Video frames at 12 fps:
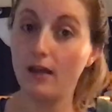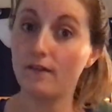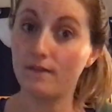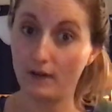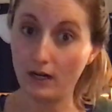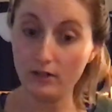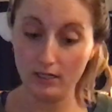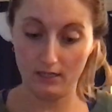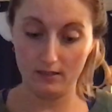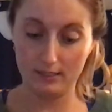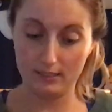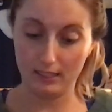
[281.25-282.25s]
"Very,"
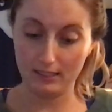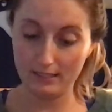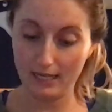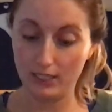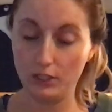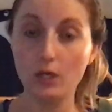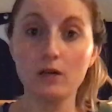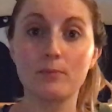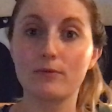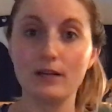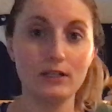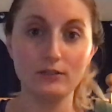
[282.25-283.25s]
the son said. "You're
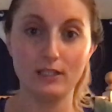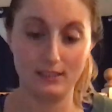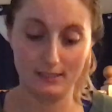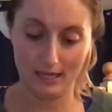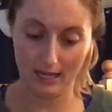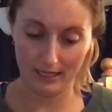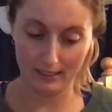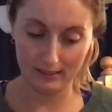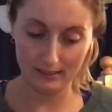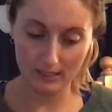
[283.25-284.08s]
brilliant, Dad."